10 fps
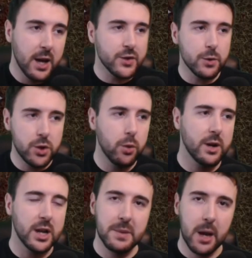So you
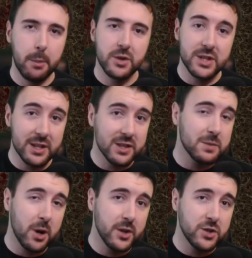are going to be able to
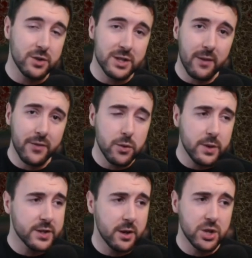disperse yourself
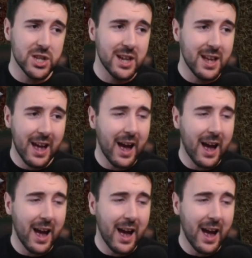through this dungeon